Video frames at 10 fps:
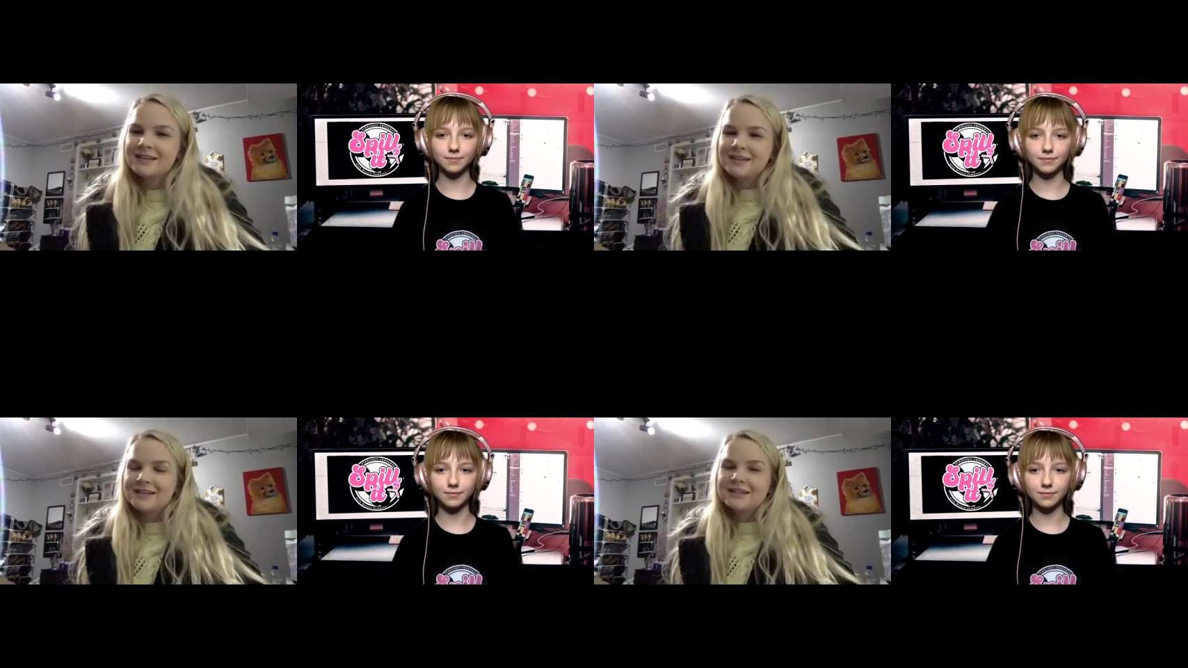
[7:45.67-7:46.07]

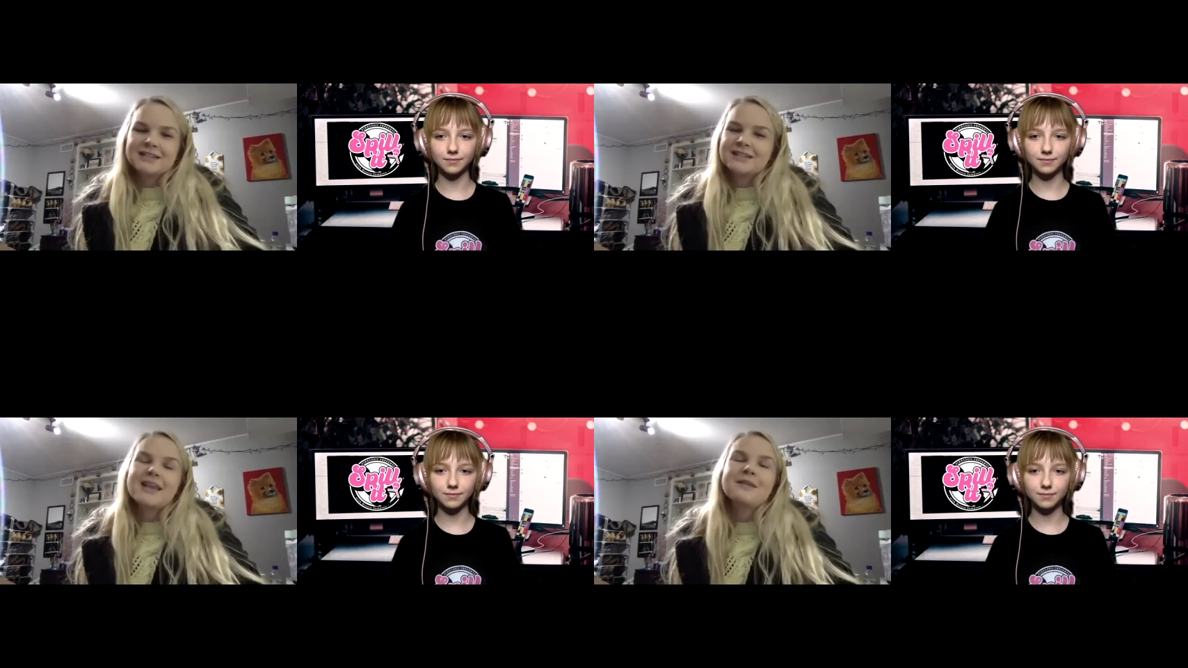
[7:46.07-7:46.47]

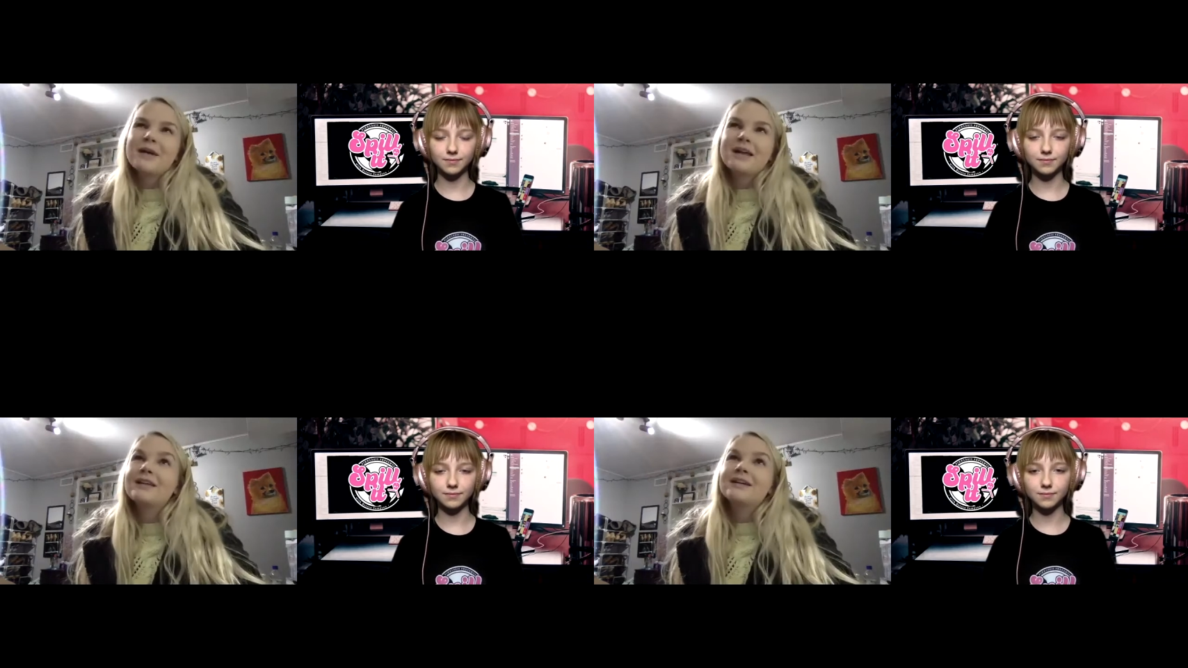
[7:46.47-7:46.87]
Speaker 1: sing my
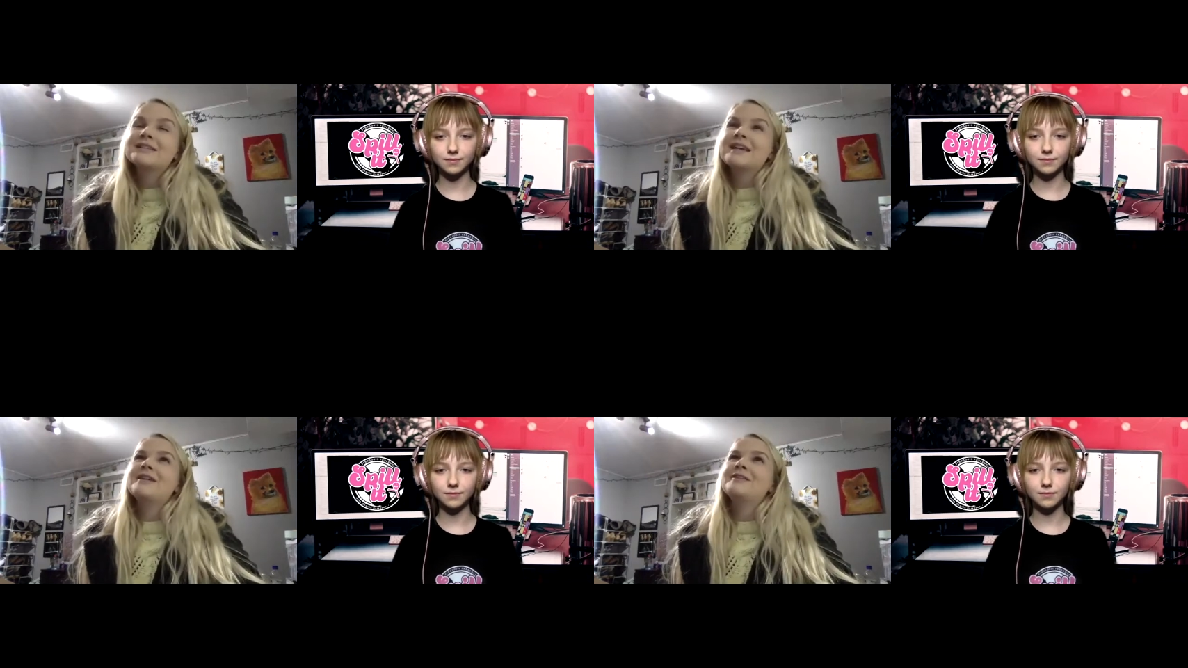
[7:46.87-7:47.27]
lungs
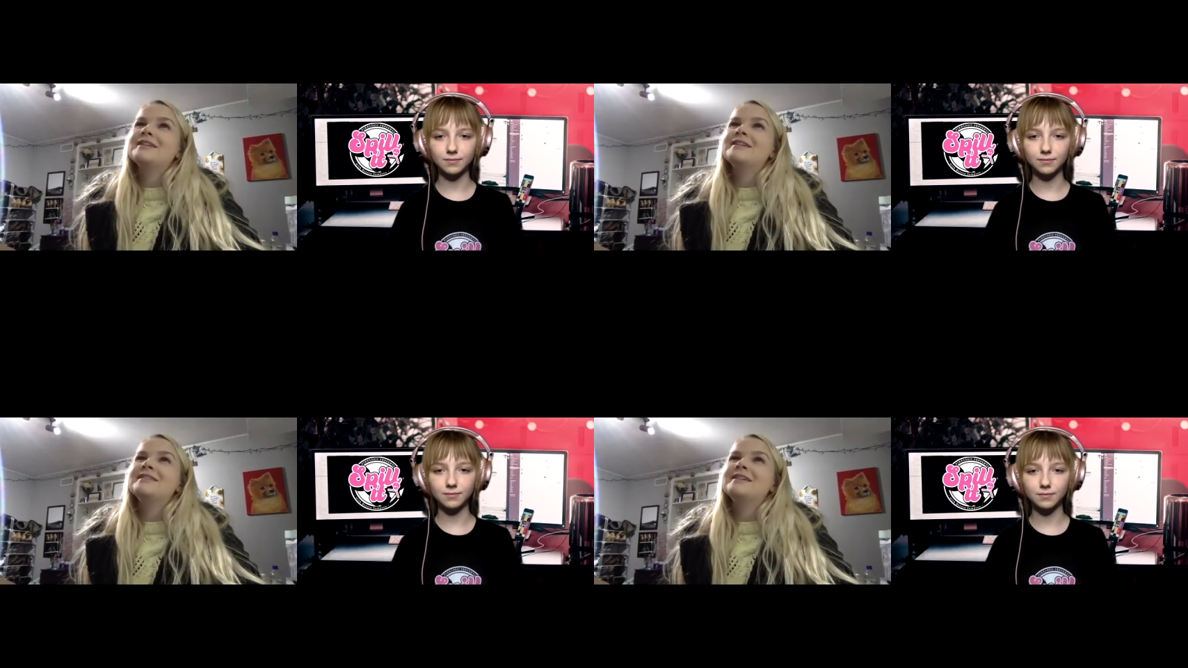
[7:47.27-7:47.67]
out
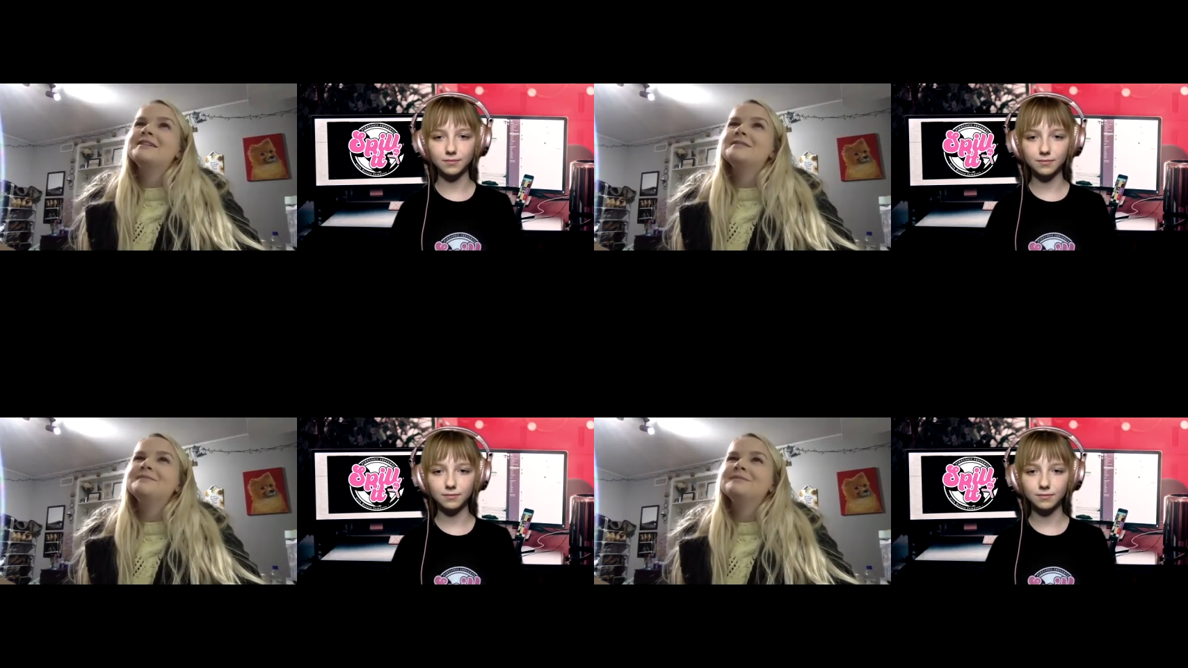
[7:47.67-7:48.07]

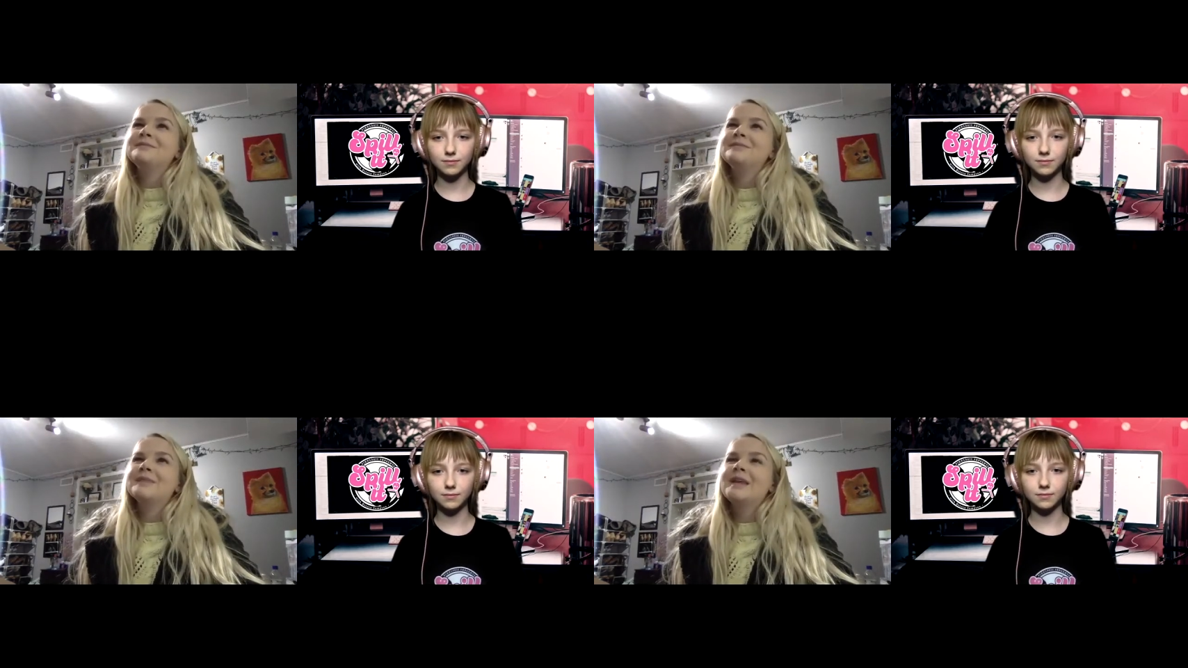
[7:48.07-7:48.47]

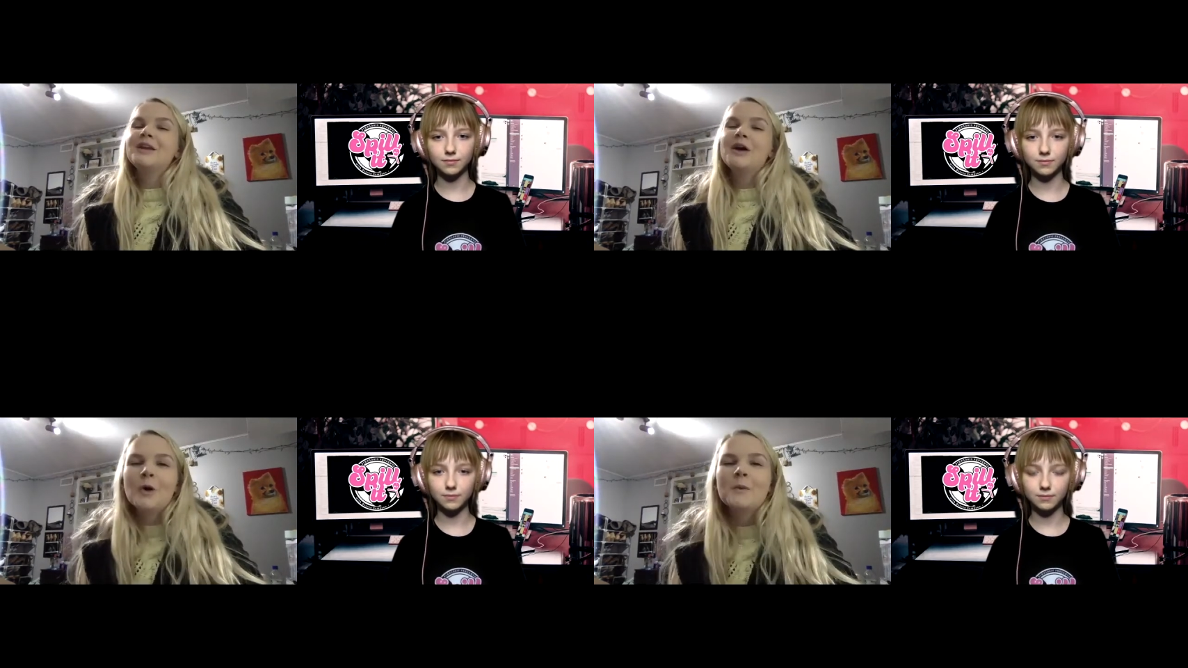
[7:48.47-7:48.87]
and
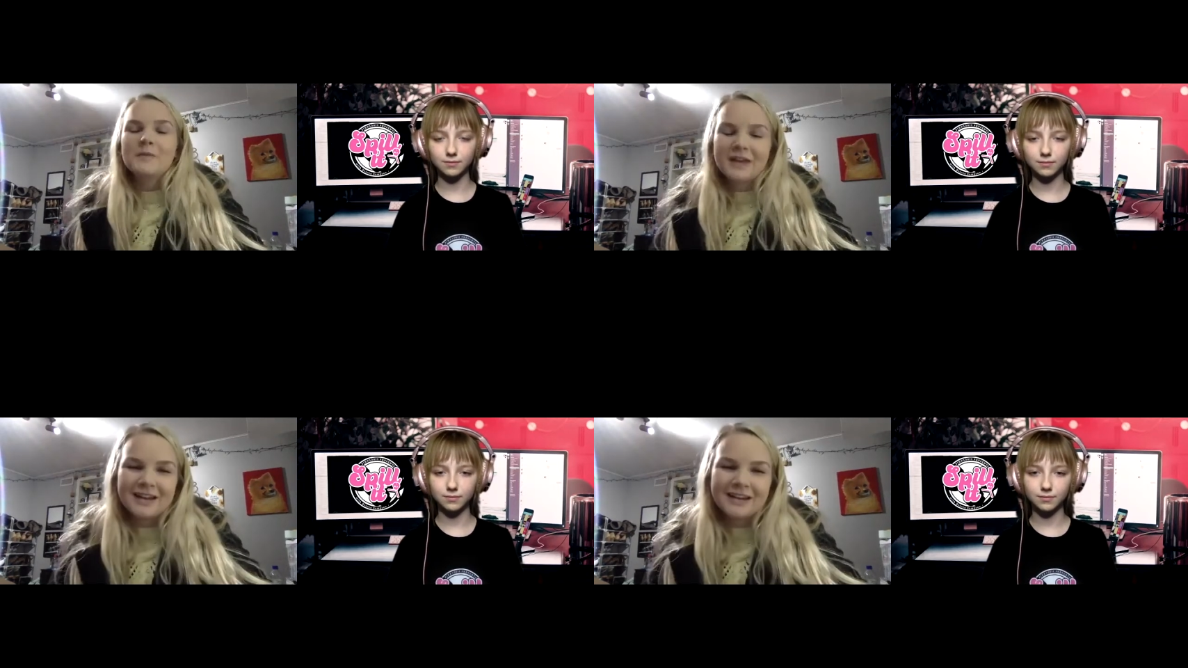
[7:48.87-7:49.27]
hope
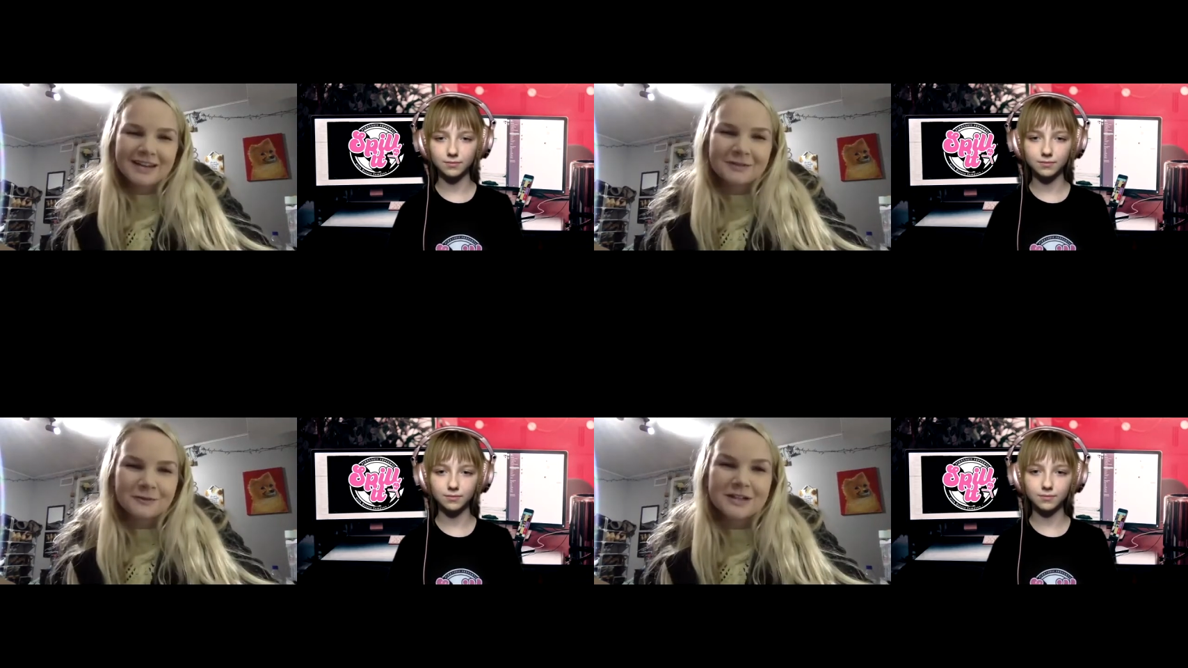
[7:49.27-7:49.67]
that it
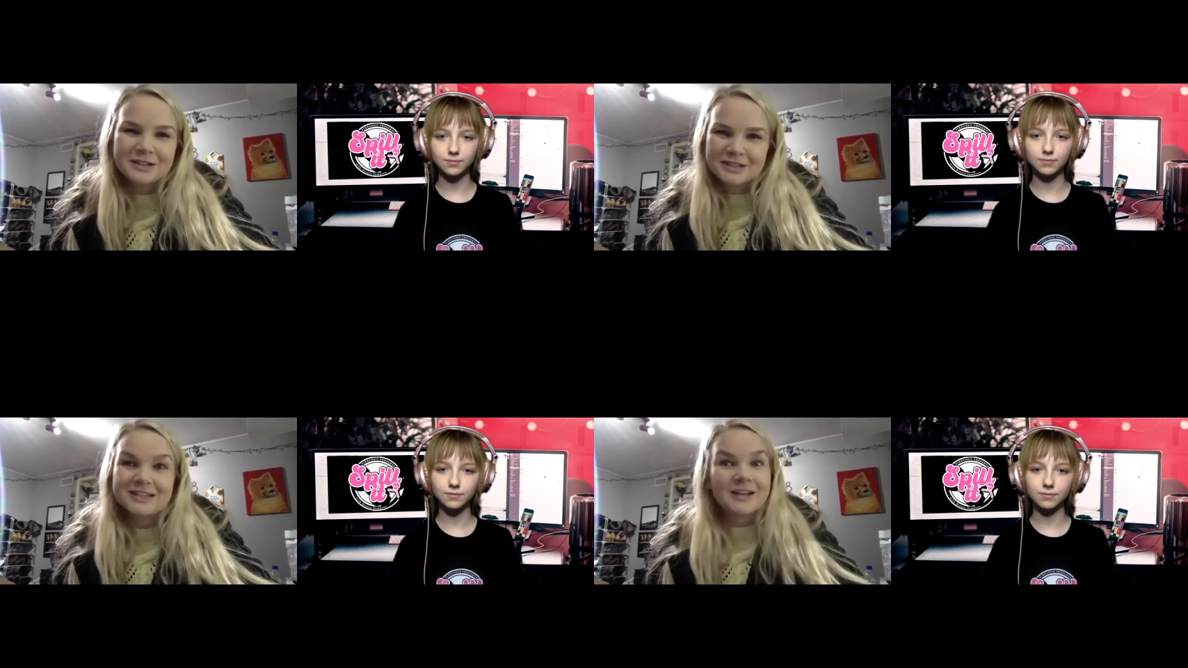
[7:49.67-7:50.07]
reached and
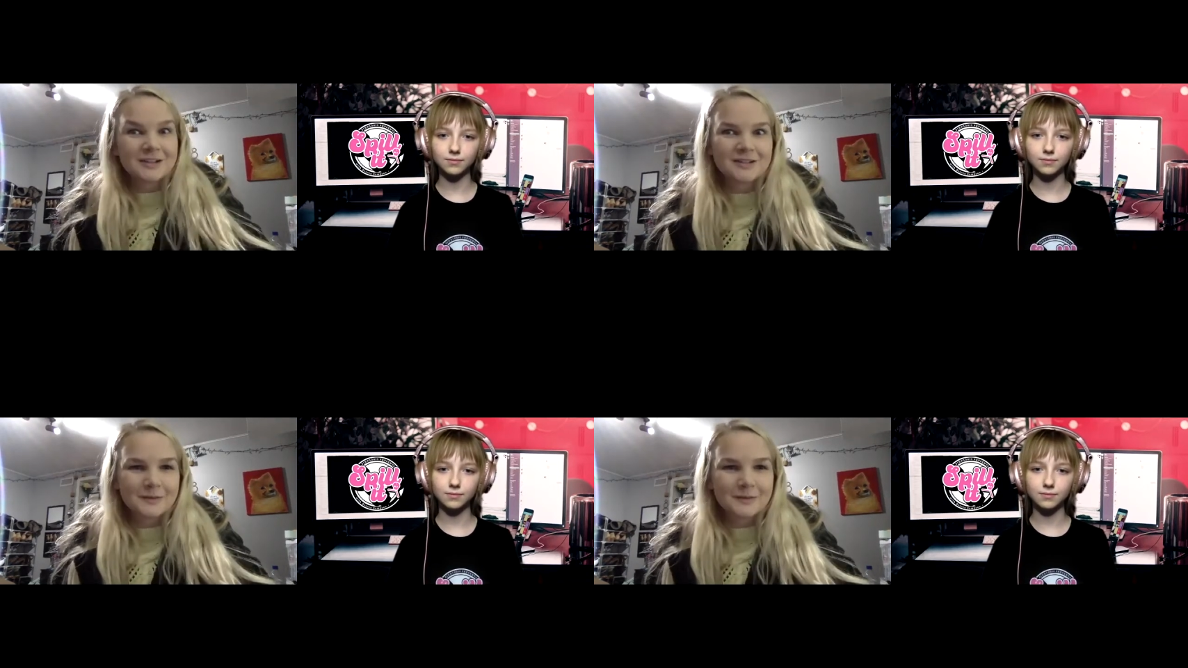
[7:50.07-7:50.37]
touched someone.